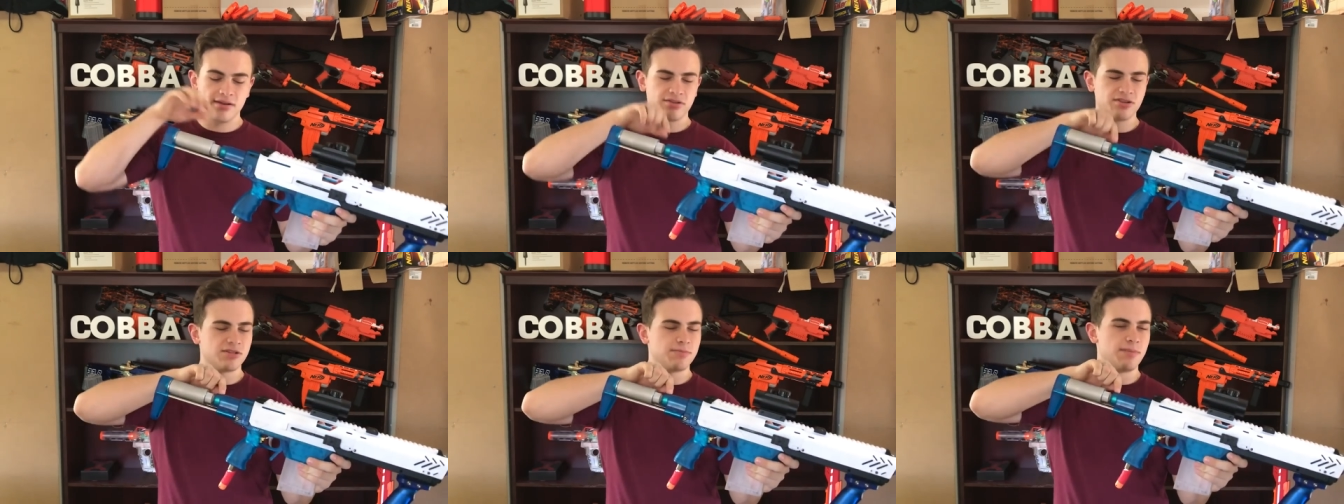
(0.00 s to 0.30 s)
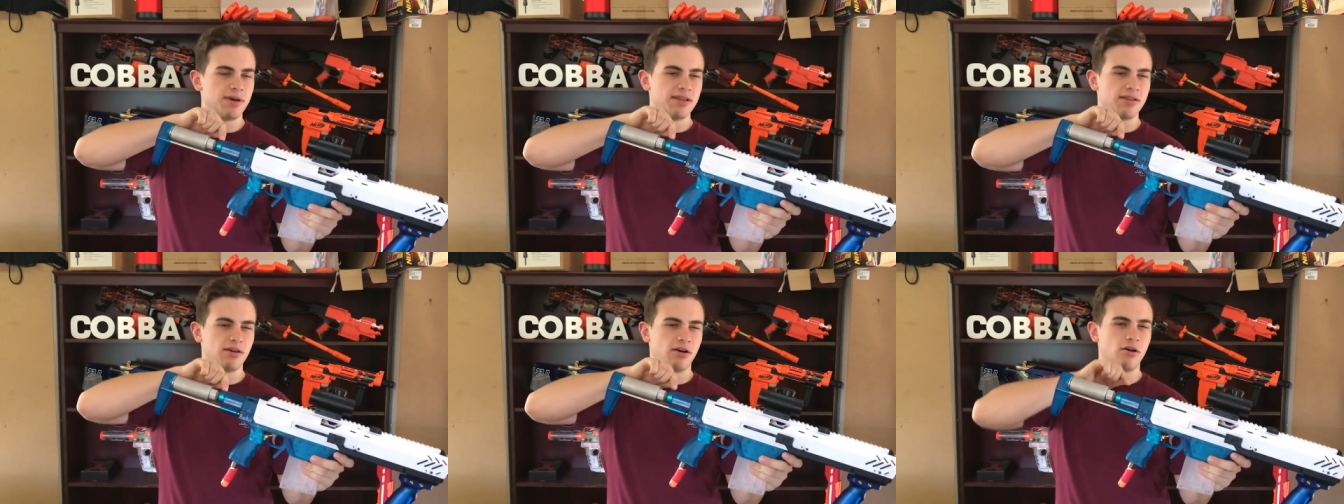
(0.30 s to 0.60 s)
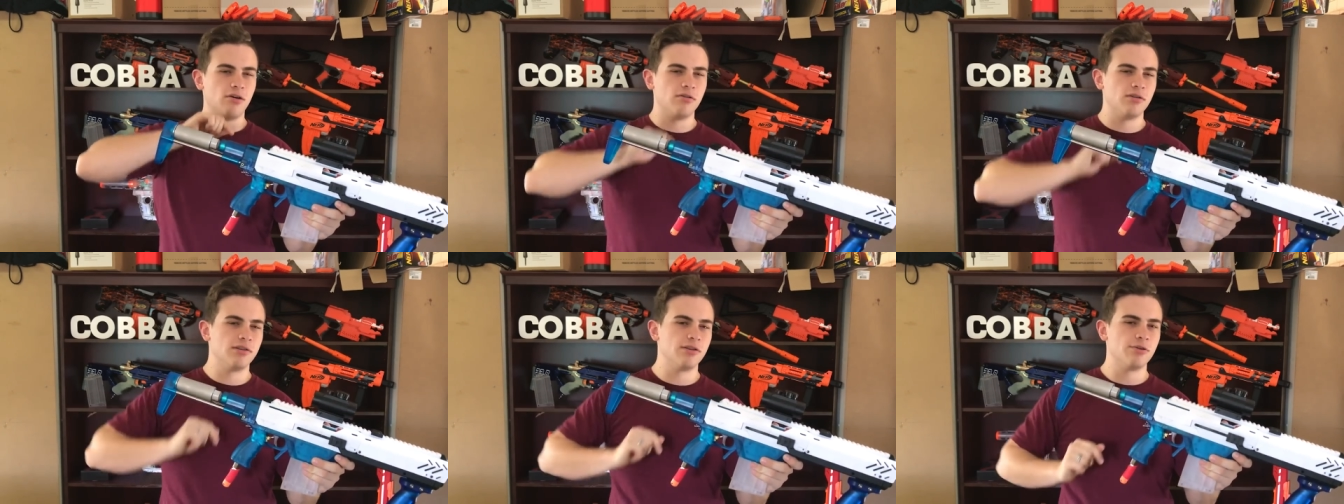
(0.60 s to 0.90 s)
Just made the
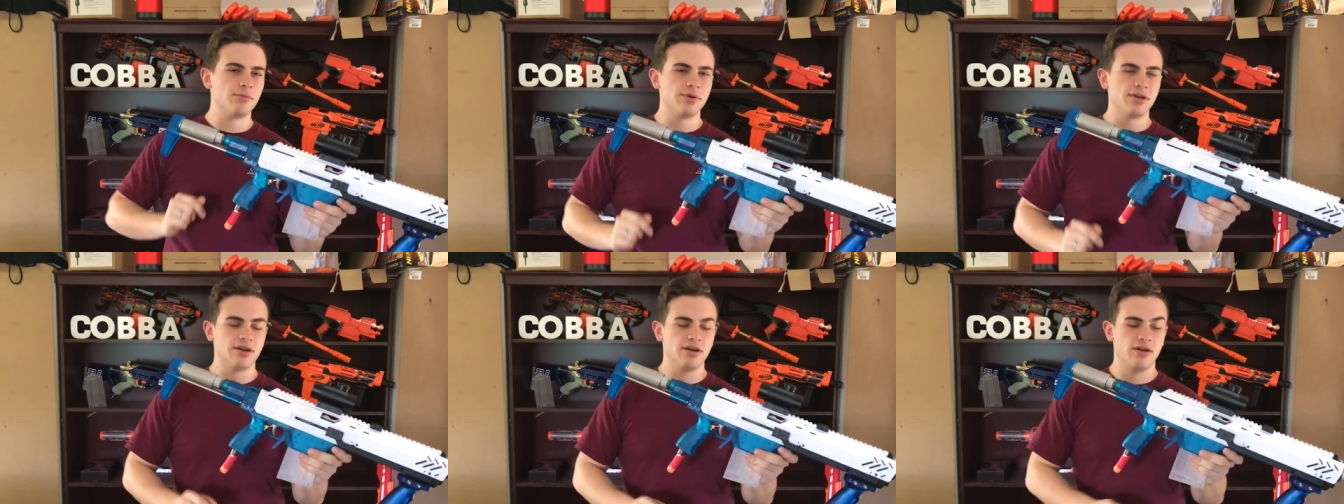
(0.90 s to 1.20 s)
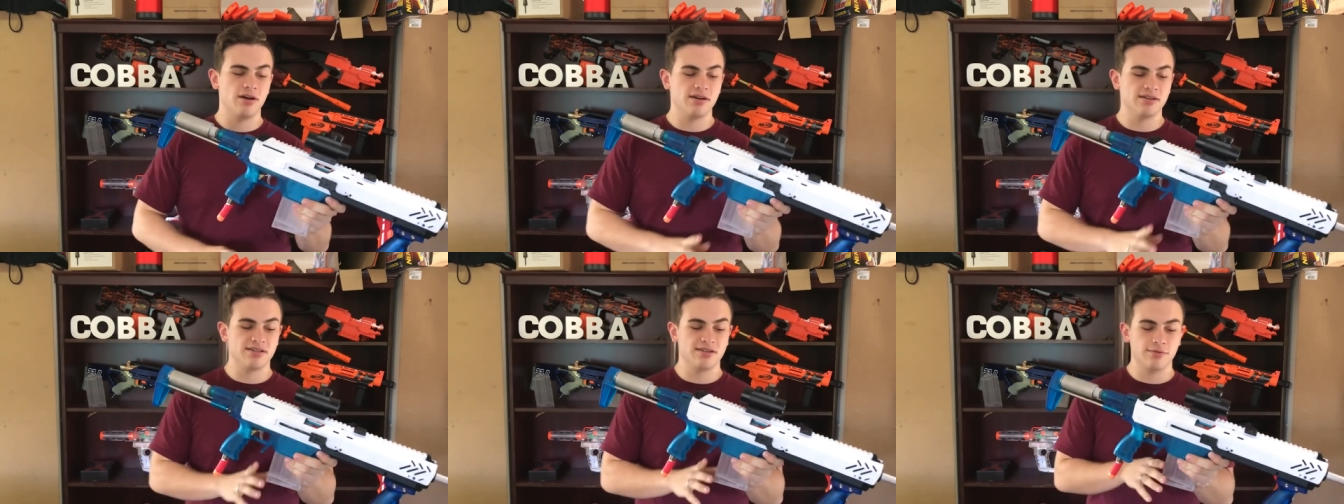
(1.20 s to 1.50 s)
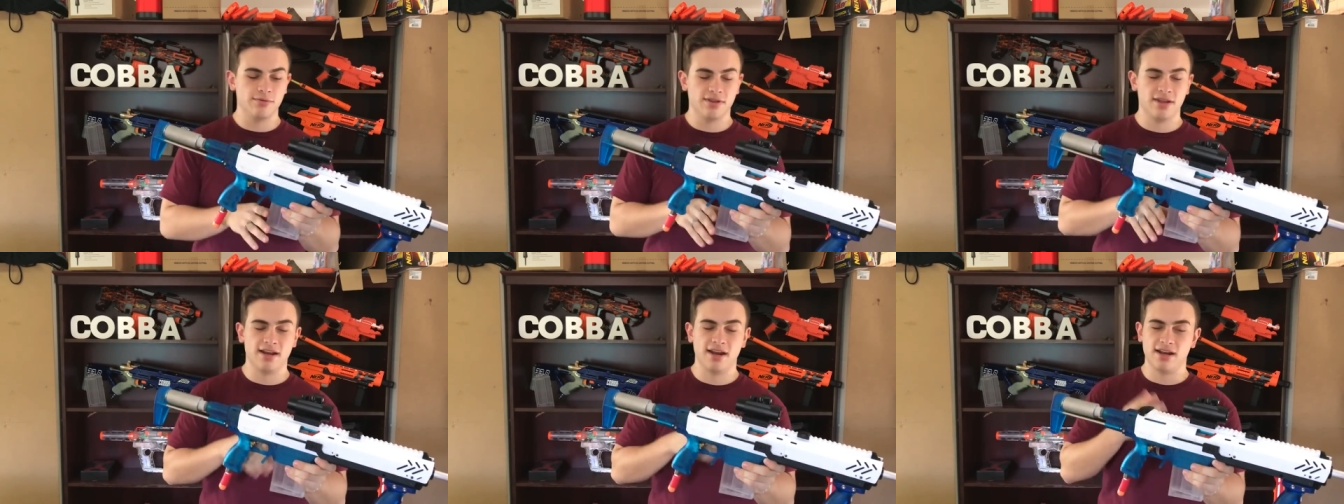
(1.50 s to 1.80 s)
hole a little bit
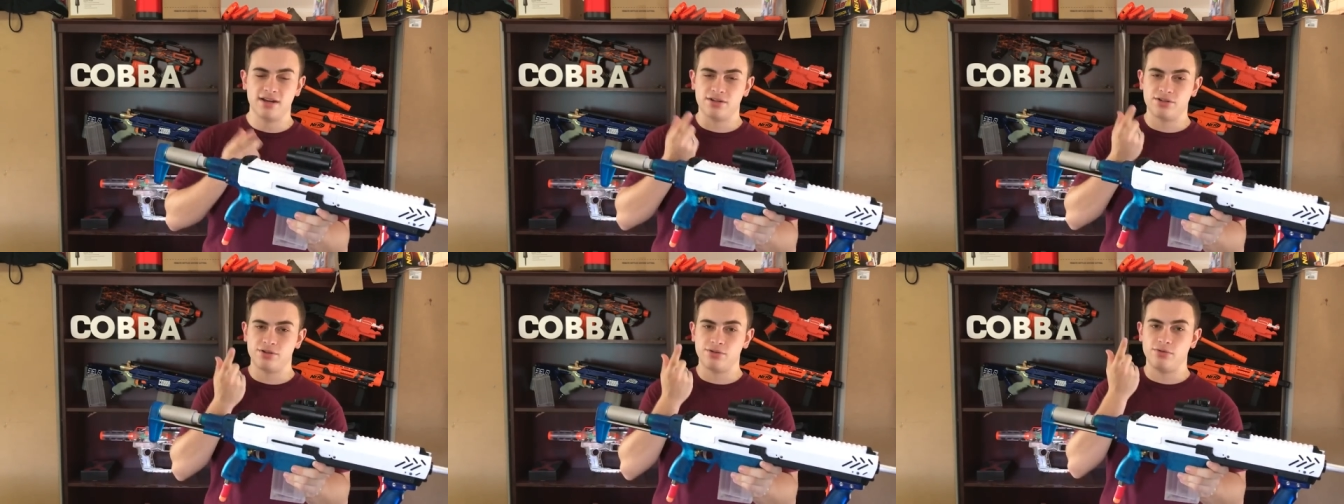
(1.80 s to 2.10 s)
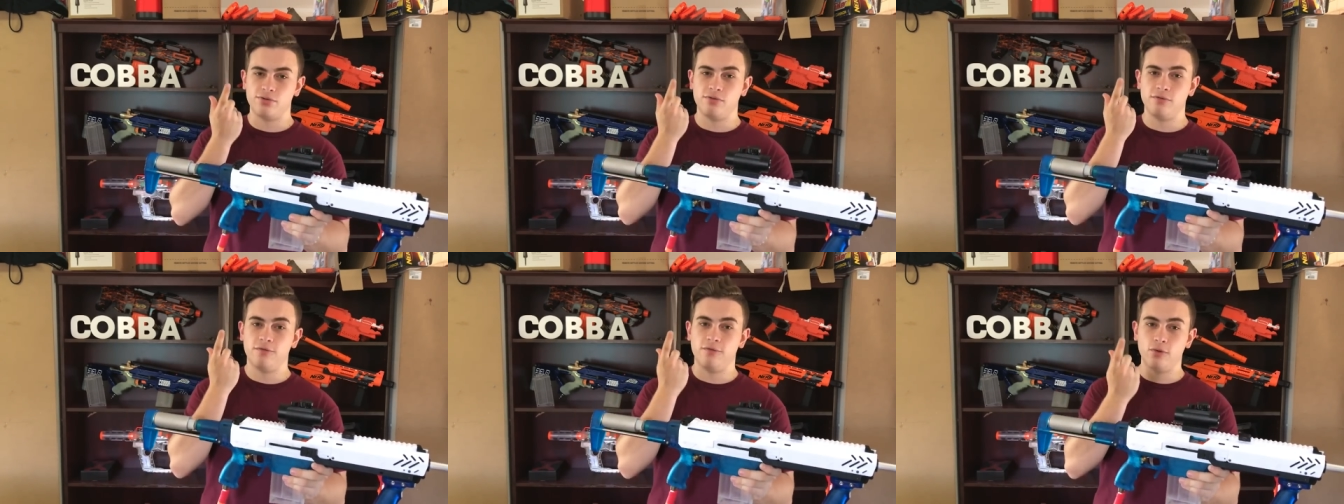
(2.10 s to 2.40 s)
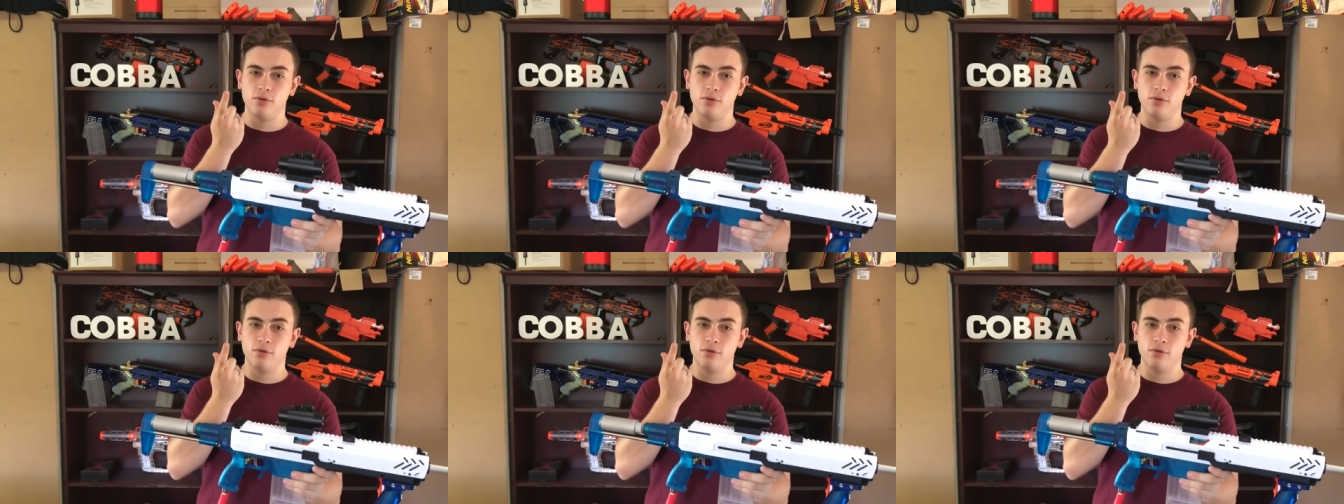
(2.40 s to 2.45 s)
nicer with an actual